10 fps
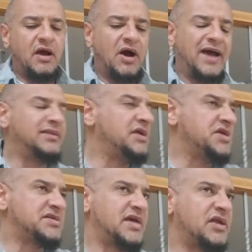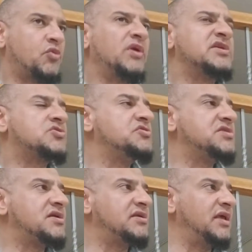And najasat, what is
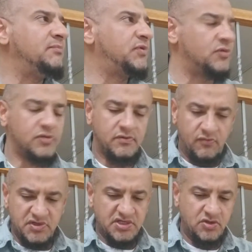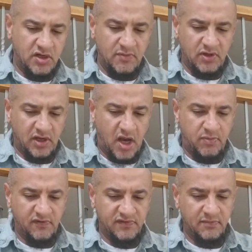considered impure? We just talked about a
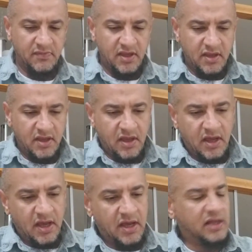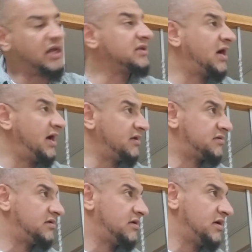couple of them.
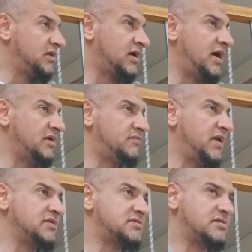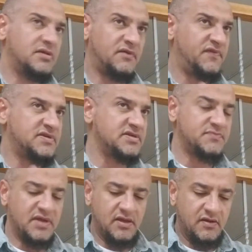Al-gha'it. Al-gha'it means the feces.
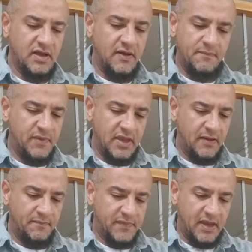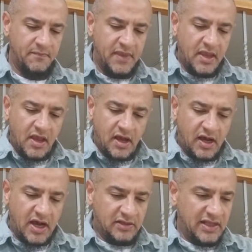
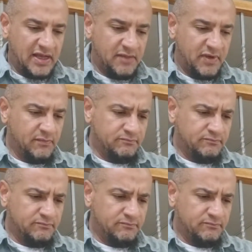Gha'it al-adami.